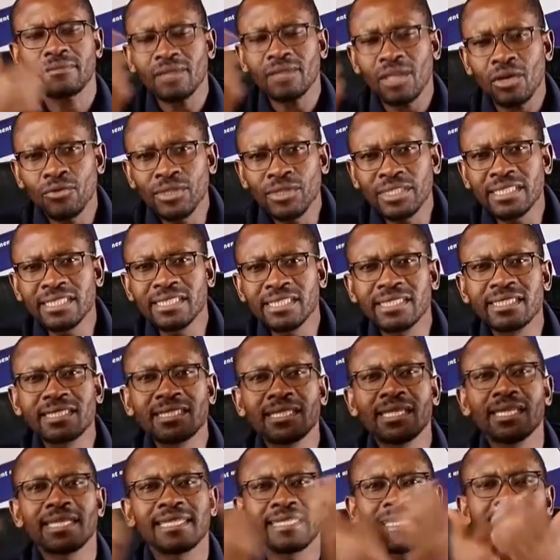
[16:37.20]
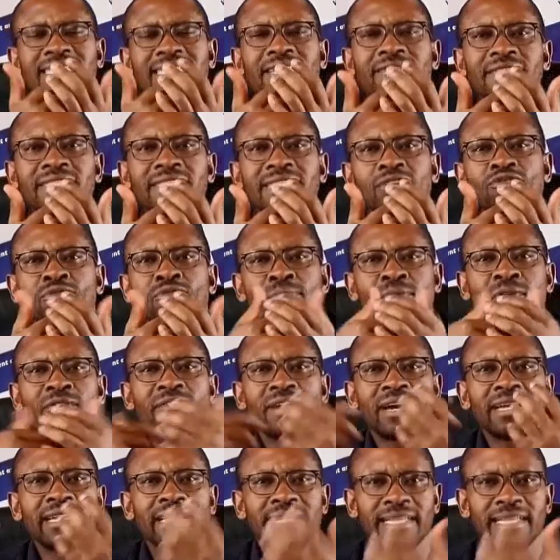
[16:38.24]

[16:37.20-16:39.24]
which is the service that you provide.